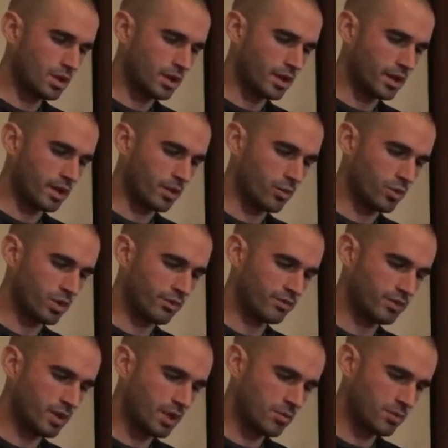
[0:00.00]
Uh, one
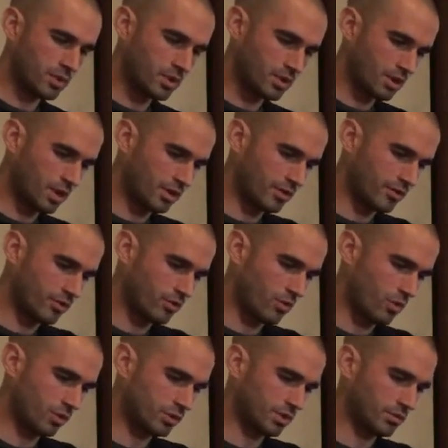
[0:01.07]
of them he kind of
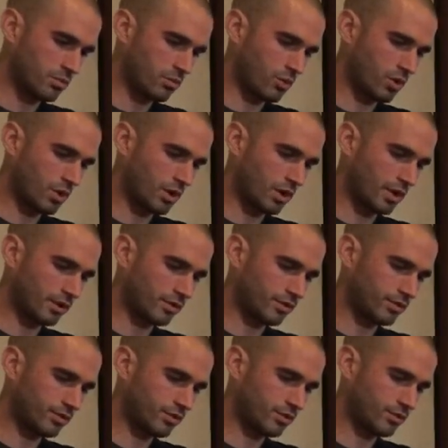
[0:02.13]
quoted more or
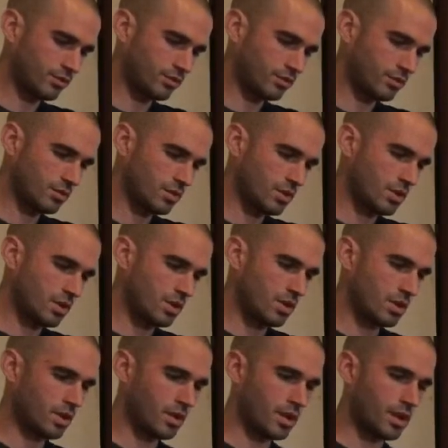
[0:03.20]
less
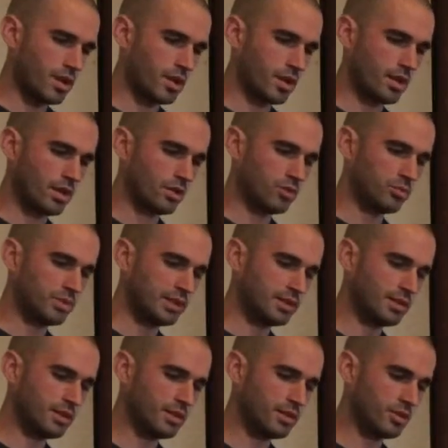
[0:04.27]
uh,
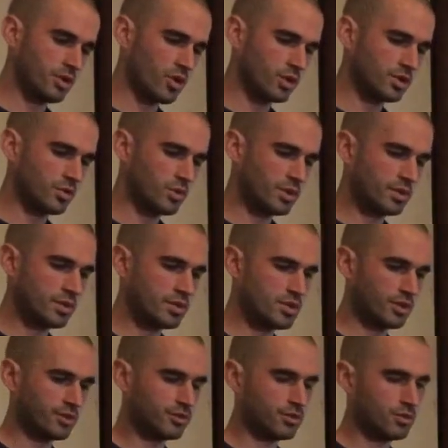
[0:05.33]
completely, and the other one he
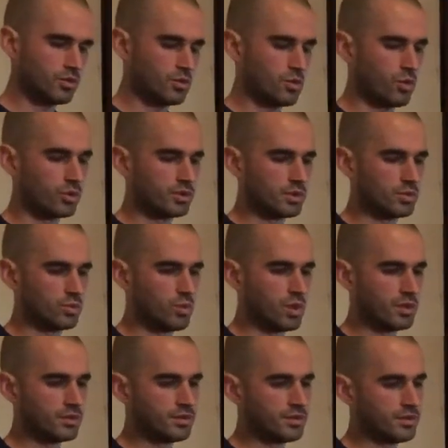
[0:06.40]
just quoted
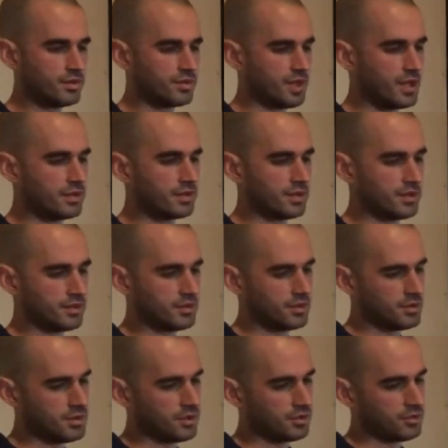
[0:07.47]
one sentence
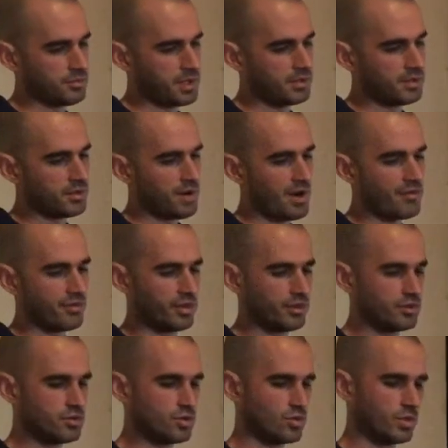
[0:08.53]
and just made a
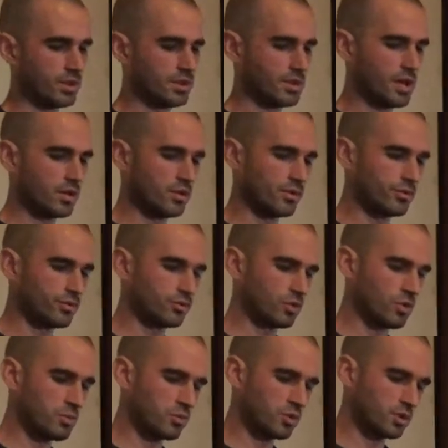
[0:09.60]
reference to it, kind of.
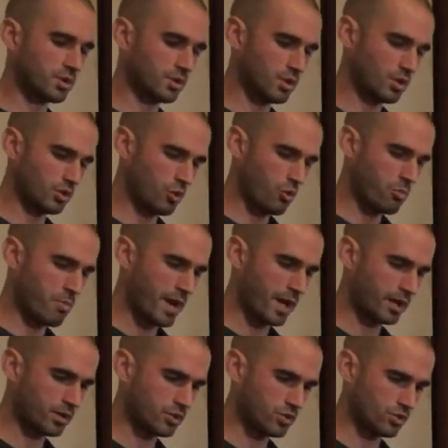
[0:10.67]
So I'm gonna go
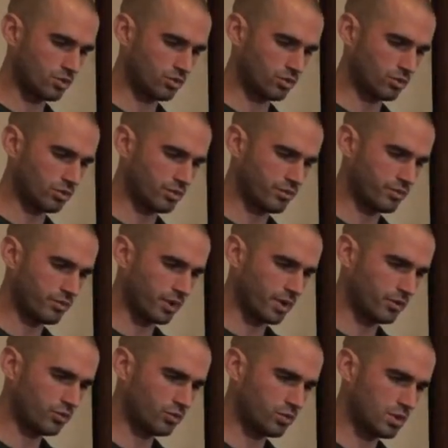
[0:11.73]
back to the
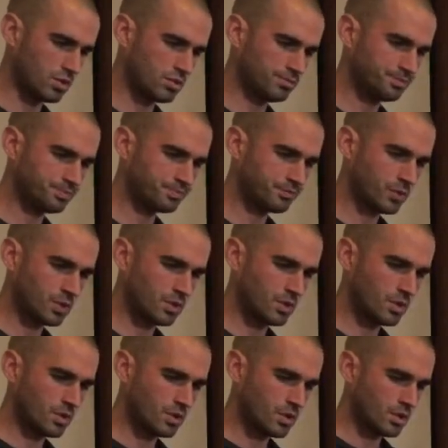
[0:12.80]
first one.
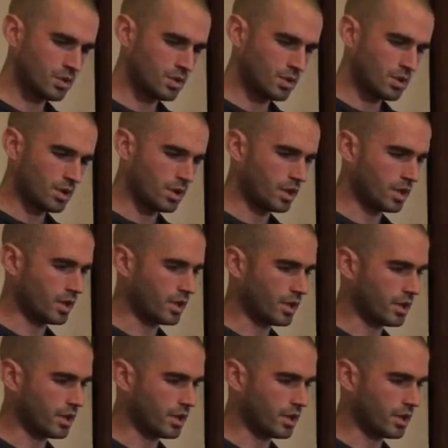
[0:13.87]
Uh,